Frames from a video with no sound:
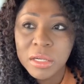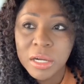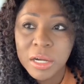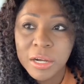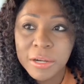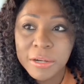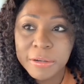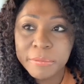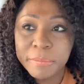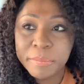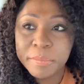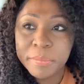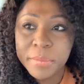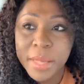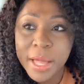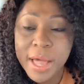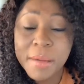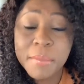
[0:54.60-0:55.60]

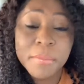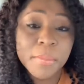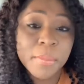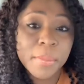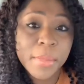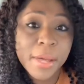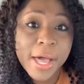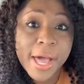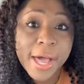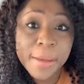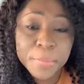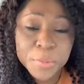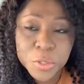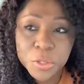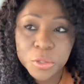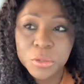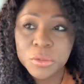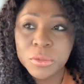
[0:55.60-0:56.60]
I'm
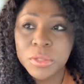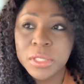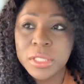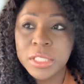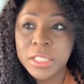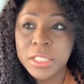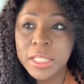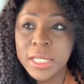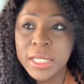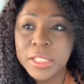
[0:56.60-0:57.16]
absolutely